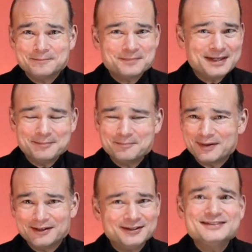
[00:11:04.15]
The
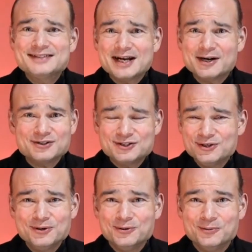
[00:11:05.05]
empire is there
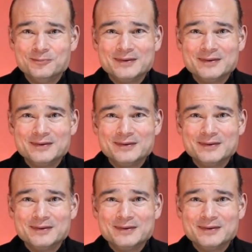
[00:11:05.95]
too.